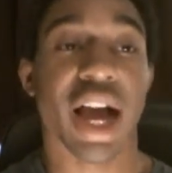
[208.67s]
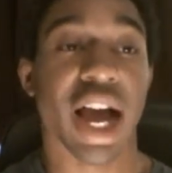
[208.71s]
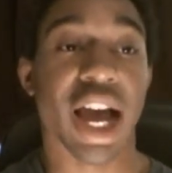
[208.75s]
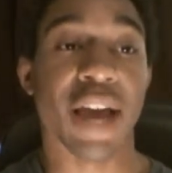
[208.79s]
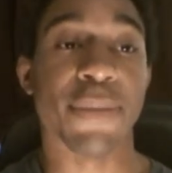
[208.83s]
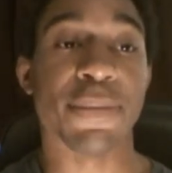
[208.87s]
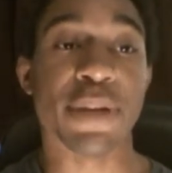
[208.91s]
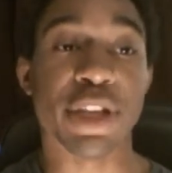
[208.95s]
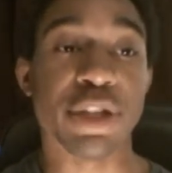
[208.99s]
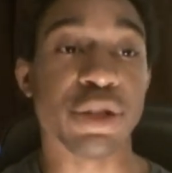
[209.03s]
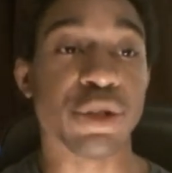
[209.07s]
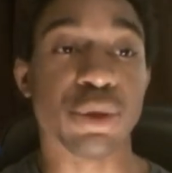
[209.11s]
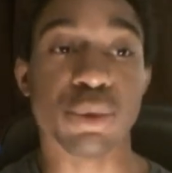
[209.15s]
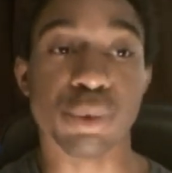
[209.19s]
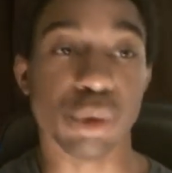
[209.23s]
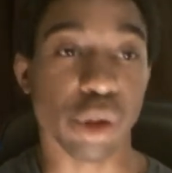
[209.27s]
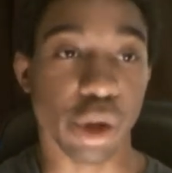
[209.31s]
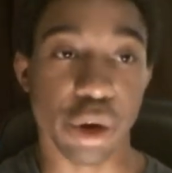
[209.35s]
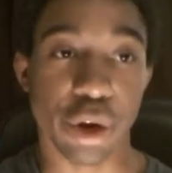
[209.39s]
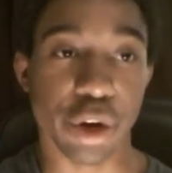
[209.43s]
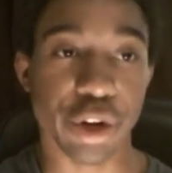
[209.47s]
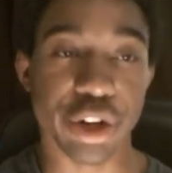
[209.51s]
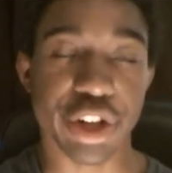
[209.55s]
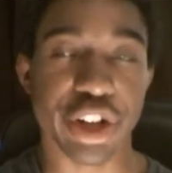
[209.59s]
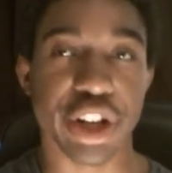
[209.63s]
I mean, you
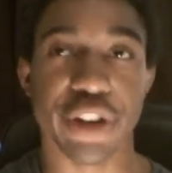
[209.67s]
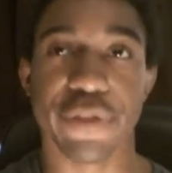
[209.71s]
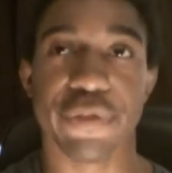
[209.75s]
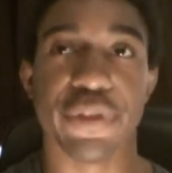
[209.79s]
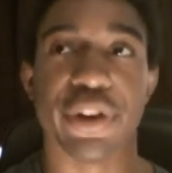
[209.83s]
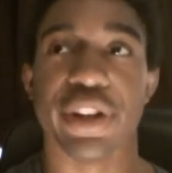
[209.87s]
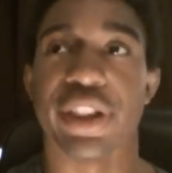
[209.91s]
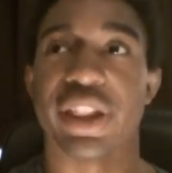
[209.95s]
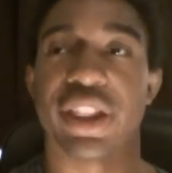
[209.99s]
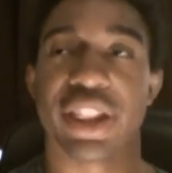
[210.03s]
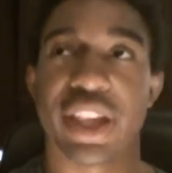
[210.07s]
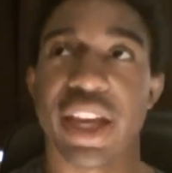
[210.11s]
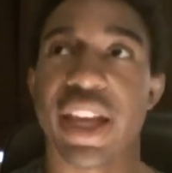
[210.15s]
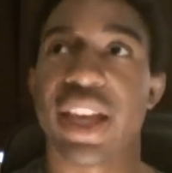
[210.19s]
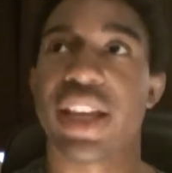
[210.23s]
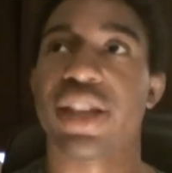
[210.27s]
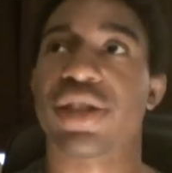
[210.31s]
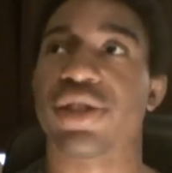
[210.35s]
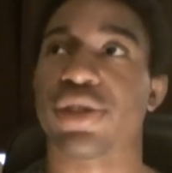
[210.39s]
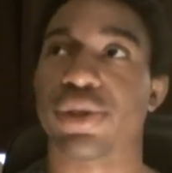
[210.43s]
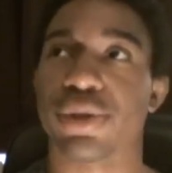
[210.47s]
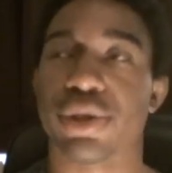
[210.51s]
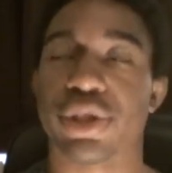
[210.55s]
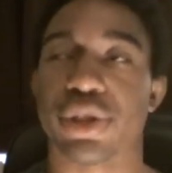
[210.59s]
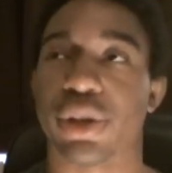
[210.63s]
learn different
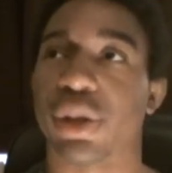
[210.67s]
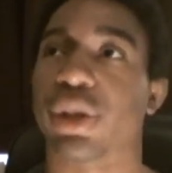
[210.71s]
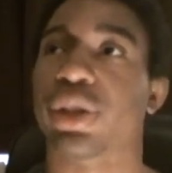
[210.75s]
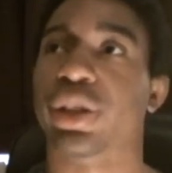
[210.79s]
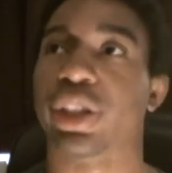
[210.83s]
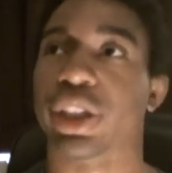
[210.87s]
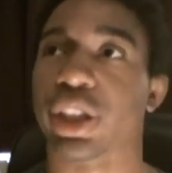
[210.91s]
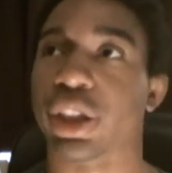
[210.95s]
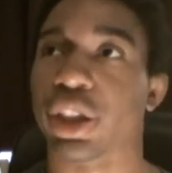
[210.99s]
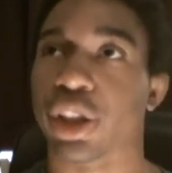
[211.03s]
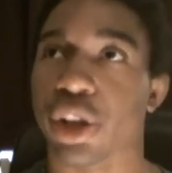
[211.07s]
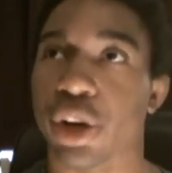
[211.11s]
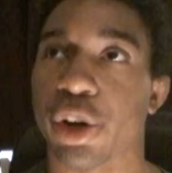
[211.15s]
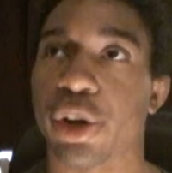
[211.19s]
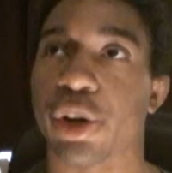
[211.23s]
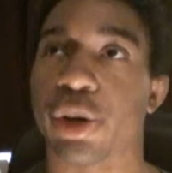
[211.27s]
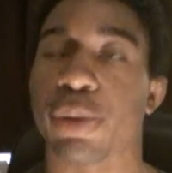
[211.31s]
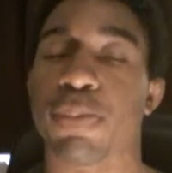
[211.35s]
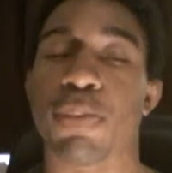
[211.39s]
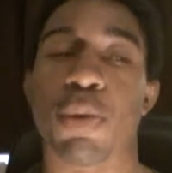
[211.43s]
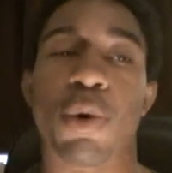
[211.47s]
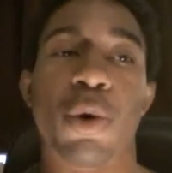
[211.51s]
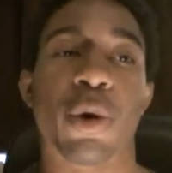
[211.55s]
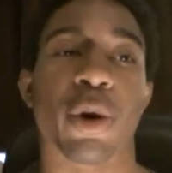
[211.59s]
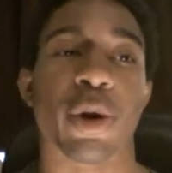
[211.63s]
things. You certainly
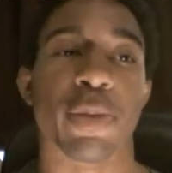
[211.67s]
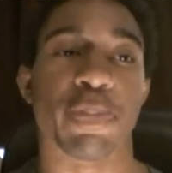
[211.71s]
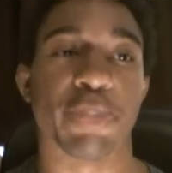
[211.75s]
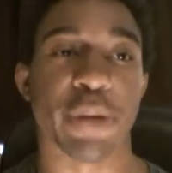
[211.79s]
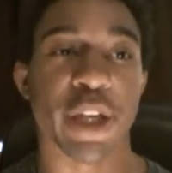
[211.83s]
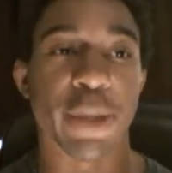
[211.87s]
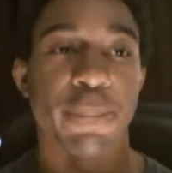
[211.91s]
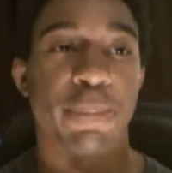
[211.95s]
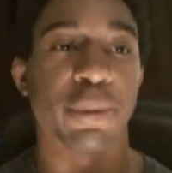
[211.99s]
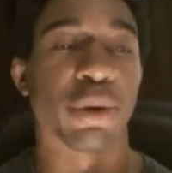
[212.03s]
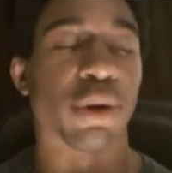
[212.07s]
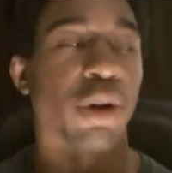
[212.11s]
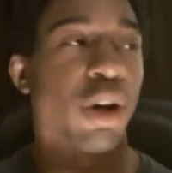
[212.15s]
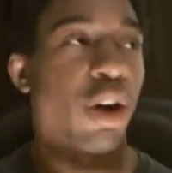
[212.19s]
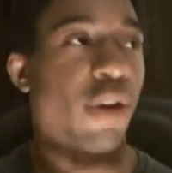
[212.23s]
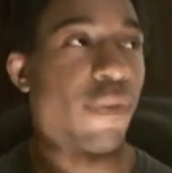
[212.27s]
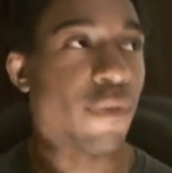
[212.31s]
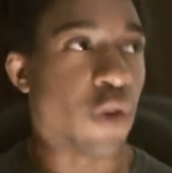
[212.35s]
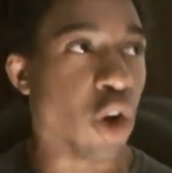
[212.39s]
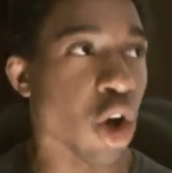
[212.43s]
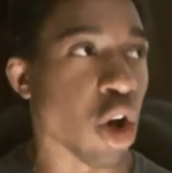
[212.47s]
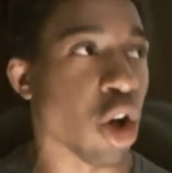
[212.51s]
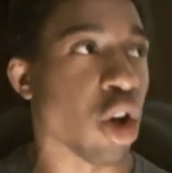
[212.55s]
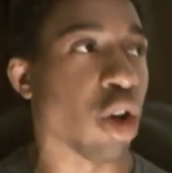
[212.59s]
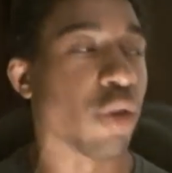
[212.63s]
learn more, and people
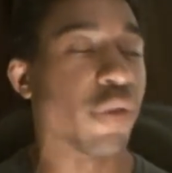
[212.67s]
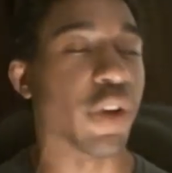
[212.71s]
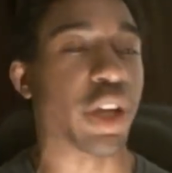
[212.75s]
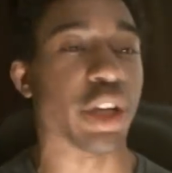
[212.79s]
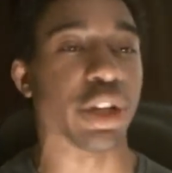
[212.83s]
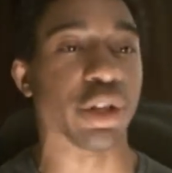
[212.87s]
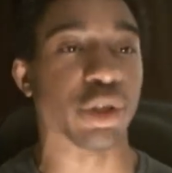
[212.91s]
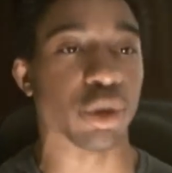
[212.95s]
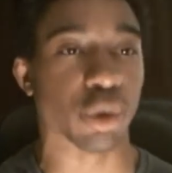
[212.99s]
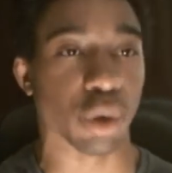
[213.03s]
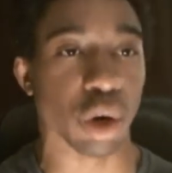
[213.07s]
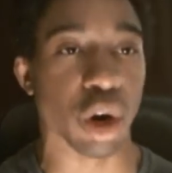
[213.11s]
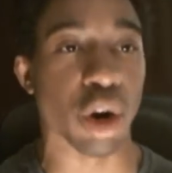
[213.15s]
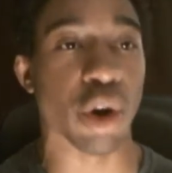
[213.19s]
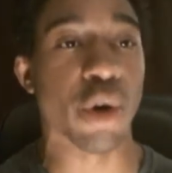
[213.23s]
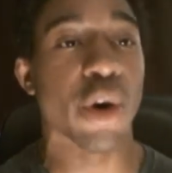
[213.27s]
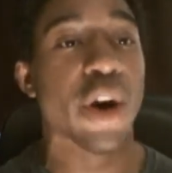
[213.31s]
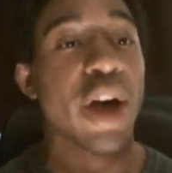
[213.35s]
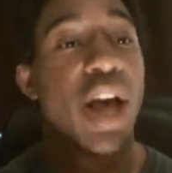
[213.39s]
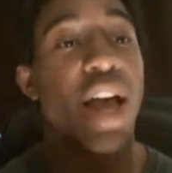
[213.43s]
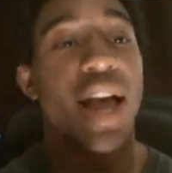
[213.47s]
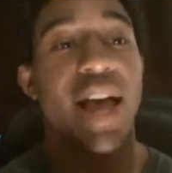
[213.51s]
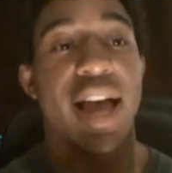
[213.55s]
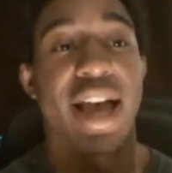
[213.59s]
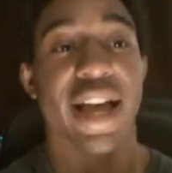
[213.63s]
evolve and
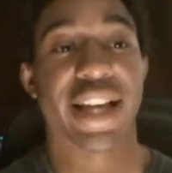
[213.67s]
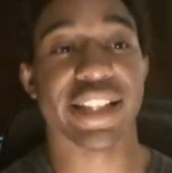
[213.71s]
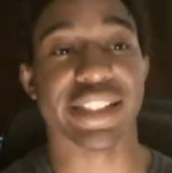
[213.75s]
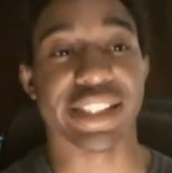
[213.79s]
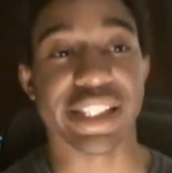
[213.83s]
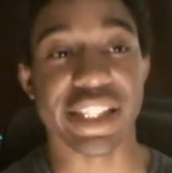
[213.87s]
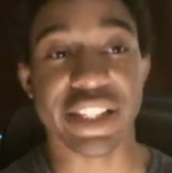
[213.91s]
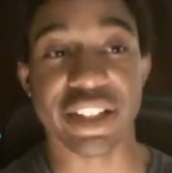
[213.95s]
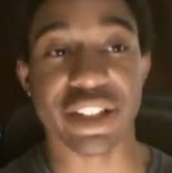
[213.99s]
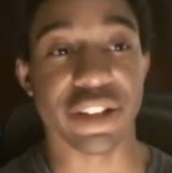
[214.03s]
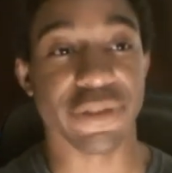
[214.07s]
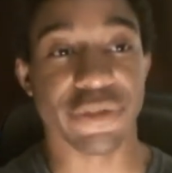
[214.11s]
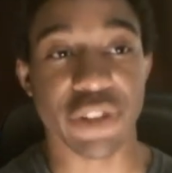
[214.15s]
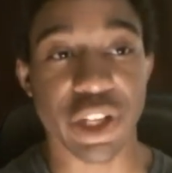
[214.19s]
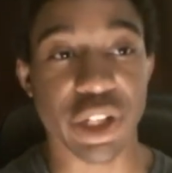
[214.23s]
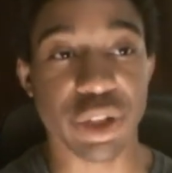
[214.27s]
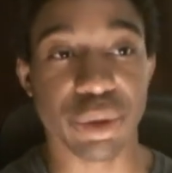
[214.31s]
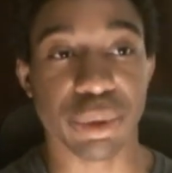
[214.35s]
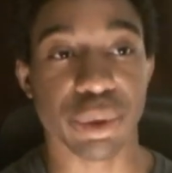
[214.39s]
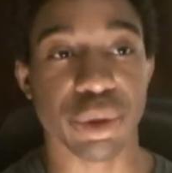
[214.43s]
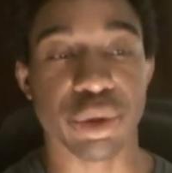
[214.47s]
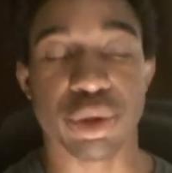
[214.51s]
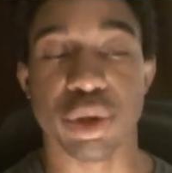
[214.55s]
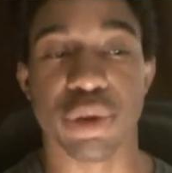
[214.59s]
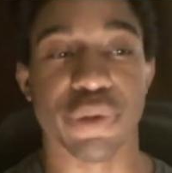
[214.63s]
grow as
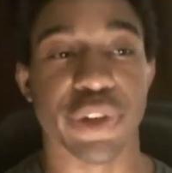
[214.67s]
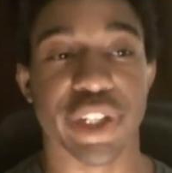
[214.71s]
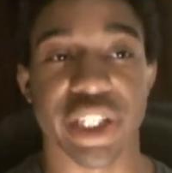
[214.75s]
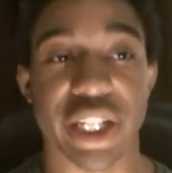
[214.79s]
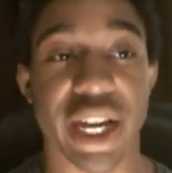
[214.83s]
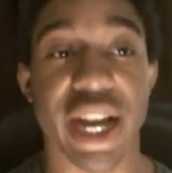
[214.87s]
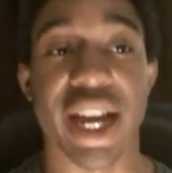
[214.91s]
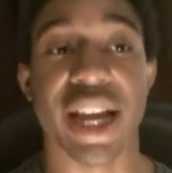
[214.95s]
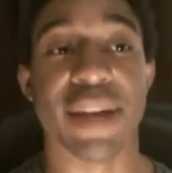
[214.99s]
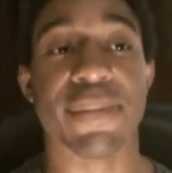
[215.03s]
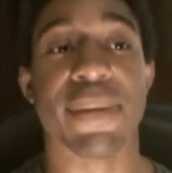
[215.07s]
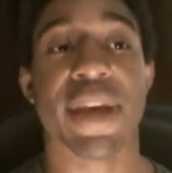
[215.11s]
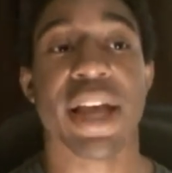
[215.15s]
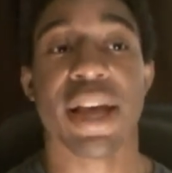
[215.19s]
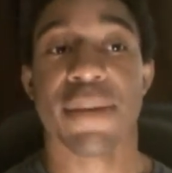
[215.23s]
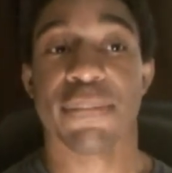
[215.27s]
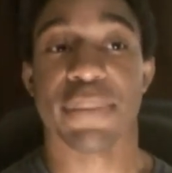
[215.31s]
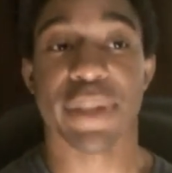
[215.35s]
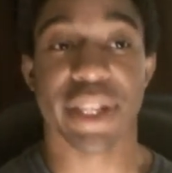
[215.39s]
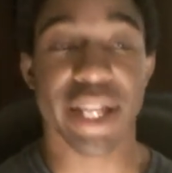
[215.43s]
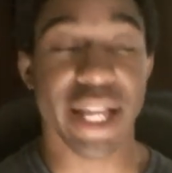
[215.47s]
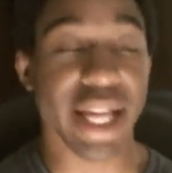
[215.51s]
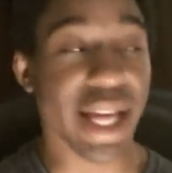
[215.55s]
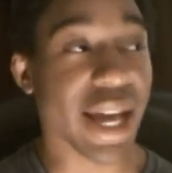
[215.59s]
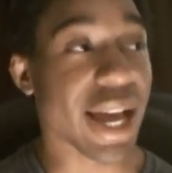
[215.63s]
individuals over time.
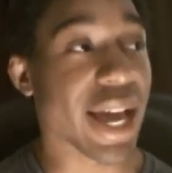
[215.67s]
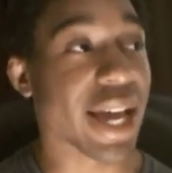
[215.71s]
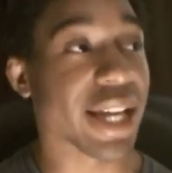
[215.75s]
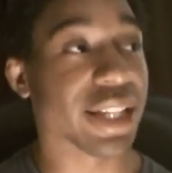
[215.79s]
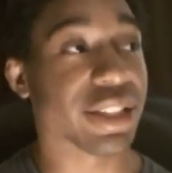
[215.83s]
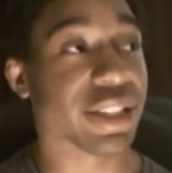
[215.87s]
But that